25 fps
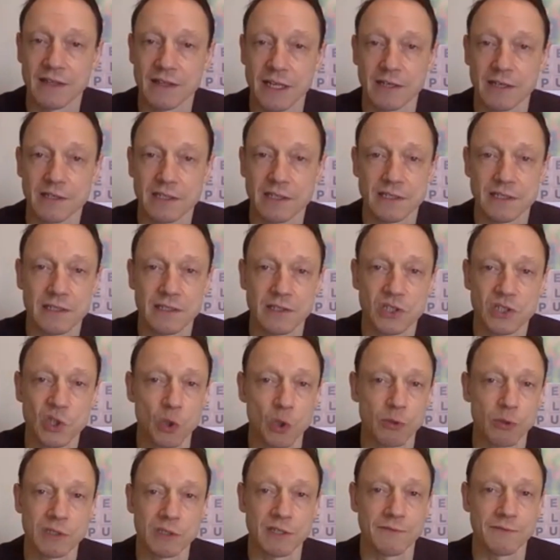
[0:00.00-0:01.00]
There's
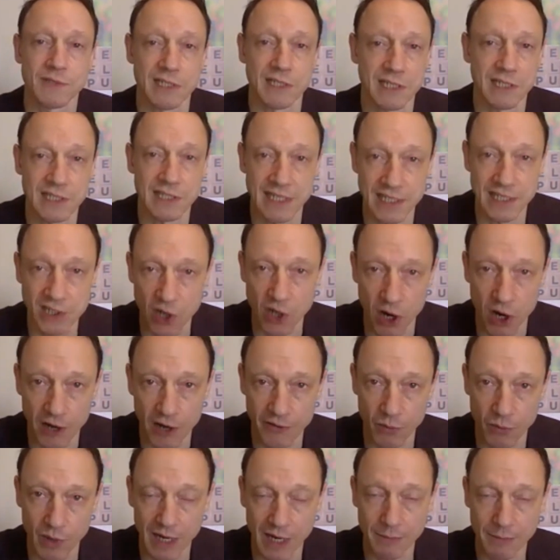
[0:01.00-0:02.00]
stories of success either
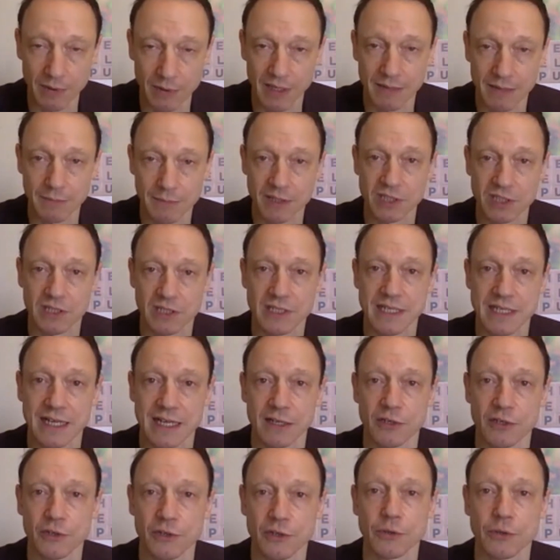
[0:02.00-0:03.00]
way, but let me just
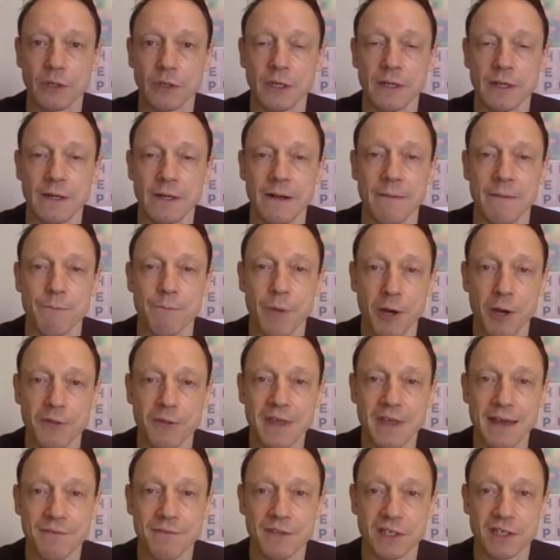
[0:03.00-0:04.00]
tell you, both
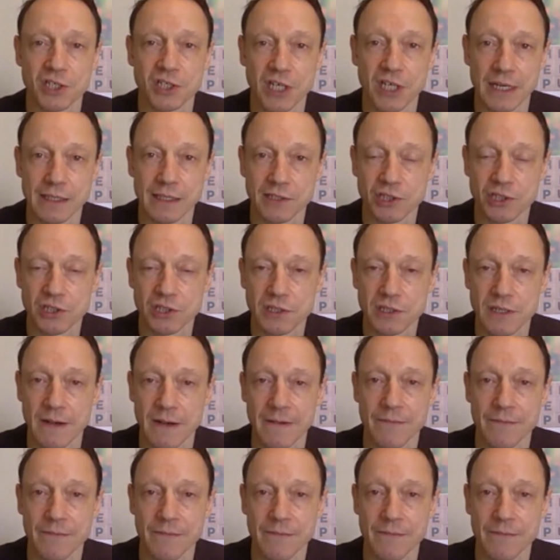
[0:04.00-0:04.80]
have their challenges.